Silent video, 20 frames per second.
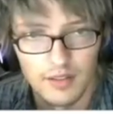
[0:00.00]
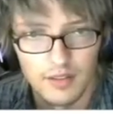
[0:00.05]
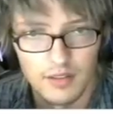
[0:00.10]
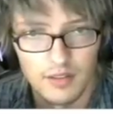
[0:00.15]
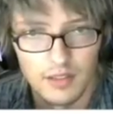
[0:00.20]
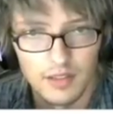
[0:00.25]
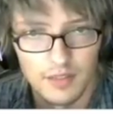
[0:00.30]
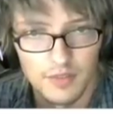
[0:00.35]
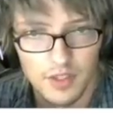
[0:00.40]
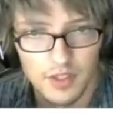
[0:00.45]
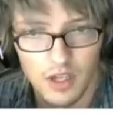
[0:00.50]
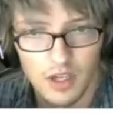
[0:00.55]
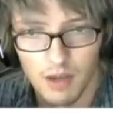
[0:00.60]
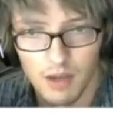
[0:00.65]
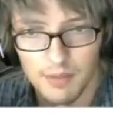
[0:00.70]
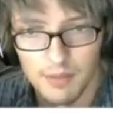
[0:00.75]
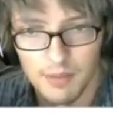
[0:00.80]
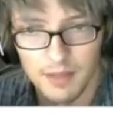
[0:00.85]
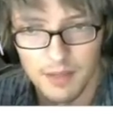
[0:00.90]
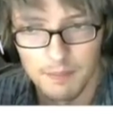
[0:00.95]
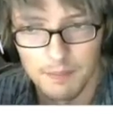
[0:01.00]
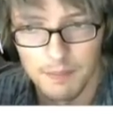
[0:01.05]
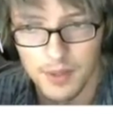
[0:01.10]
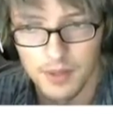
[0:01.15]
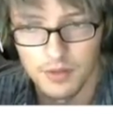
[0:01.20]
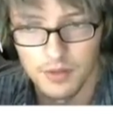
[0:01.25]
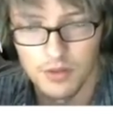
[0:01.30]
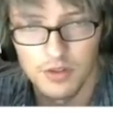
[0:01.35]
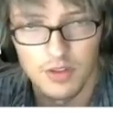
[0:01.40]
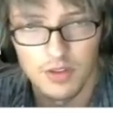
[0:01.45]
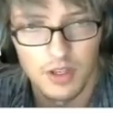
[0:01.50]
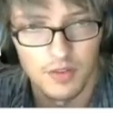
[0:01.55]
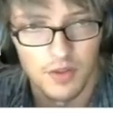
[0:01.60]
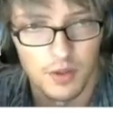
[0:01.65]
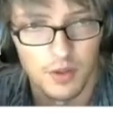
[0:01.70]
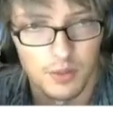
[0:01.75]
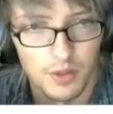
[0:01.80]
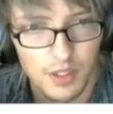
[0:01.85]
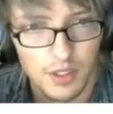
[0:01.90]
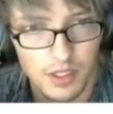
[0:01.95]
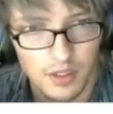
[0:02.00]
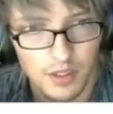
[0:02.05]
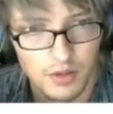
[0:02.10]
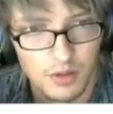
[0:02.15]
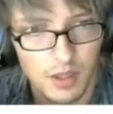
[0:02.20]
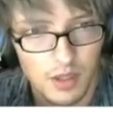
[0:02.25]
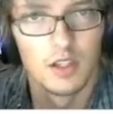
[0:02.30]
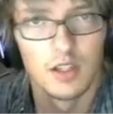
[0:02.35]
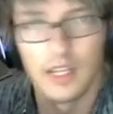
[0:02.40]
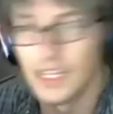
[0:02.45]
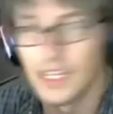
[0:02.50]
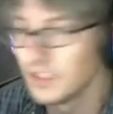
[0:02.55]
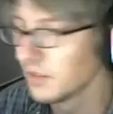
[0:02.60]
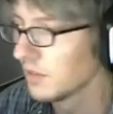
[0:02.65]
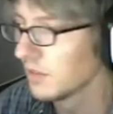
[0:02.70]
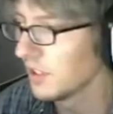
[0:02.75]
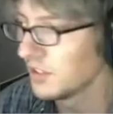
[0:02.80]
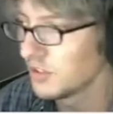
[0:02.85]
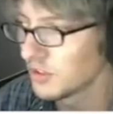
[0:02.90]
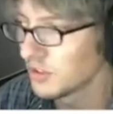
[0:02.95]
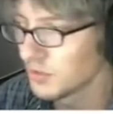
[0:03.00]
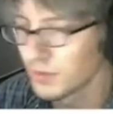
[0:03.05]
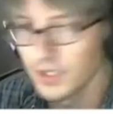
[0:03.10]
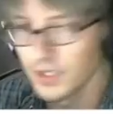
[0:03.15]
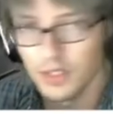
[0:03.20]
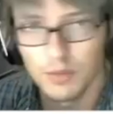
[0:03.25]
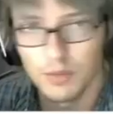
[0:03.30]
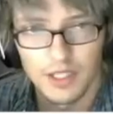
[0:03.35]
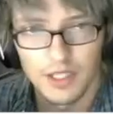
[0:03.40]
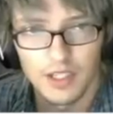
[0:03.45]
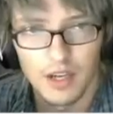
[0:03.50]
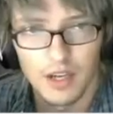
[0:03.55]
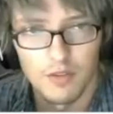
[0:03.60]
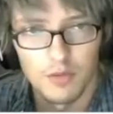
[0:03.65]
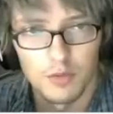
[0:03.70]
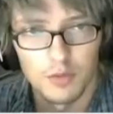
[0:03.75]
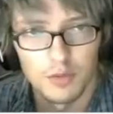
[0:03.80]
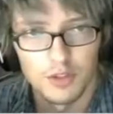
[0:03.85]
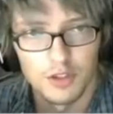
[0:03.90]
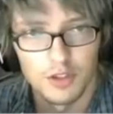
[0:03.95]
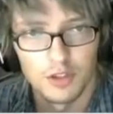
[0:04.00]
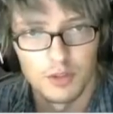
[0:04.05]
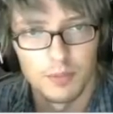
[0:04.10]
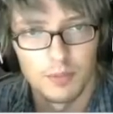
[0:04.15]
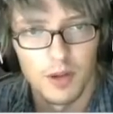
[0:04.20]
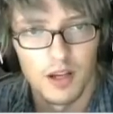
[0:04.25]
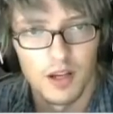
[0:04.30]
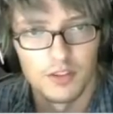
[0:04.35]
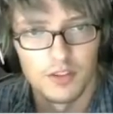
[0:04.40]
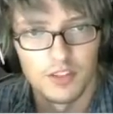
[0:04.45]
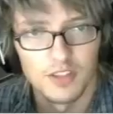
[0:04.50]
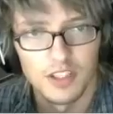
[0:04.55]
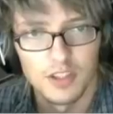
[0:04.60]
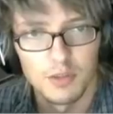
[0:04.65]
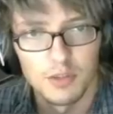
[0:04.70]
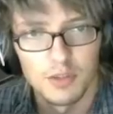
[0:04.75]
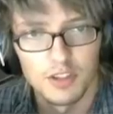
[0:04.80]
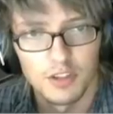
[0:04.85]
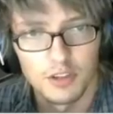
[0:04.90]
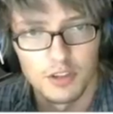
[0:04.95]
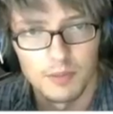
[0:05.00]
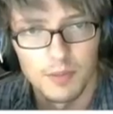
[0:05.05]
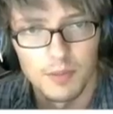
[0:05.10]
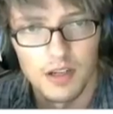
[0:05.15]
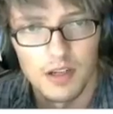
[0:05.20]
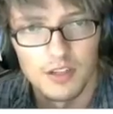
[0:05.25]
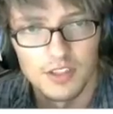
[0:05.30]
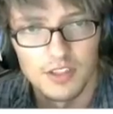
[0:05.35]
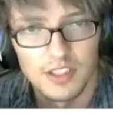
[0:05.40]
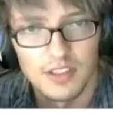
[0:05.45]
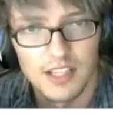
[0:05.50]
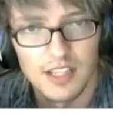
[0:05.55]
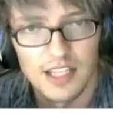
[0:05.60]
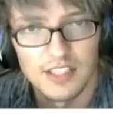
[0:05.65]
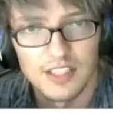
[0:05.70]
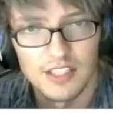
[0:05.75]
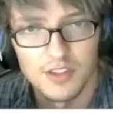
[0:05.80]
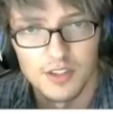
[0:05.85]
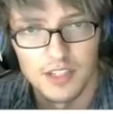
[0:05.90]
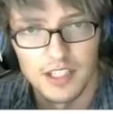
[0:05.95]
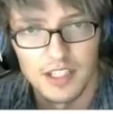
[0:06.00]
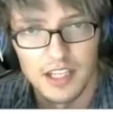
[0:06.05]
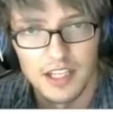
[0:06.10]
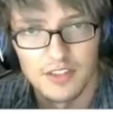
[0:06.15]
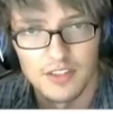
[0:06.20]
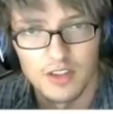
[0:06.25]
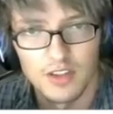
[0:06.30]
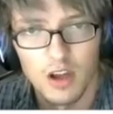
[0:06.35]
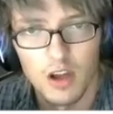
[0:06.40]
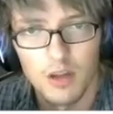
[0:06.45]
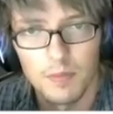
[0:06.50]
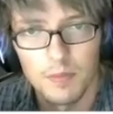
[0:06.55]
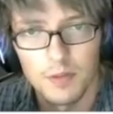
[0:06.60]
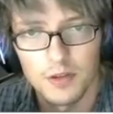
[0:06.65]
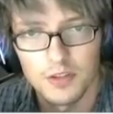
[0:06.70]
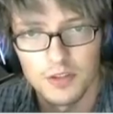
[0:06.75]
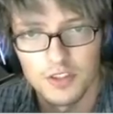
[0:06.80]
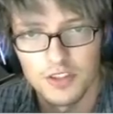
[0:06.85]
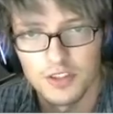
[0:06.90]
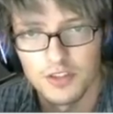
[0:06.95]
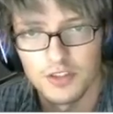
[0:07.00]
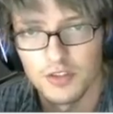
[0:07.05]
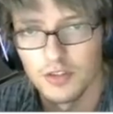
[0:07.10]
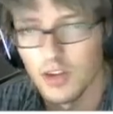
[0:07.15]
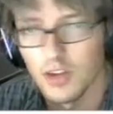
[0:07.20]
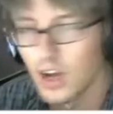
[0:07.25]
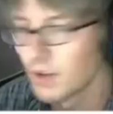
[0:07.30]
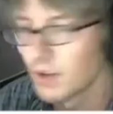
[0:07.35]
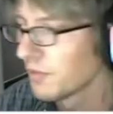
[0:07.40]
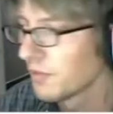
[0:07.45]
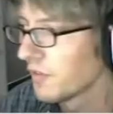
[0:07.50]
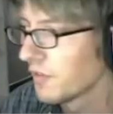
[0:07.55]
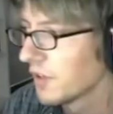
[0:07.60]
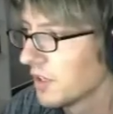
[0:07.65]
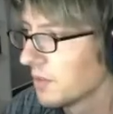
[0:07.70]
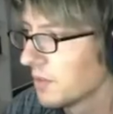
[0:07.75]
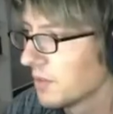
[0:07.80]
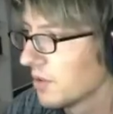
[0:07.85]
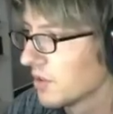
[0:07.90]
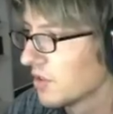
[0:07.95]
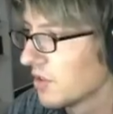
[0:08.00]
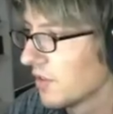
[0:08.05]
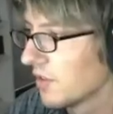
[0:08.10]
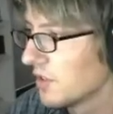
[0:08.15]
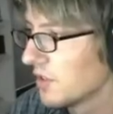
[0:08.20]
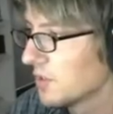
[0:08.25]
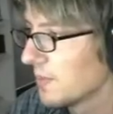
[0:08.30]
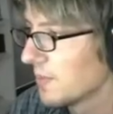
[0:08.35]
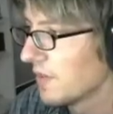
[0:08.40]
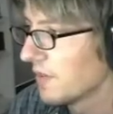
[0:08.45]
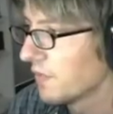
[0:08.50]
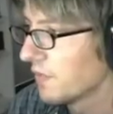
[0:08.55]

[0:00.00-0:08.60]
leave a comment and boast if it were you. Let's just really quick cover the return policy. The return policy lasts 30 days. All purchases are non-refundable. So if you spend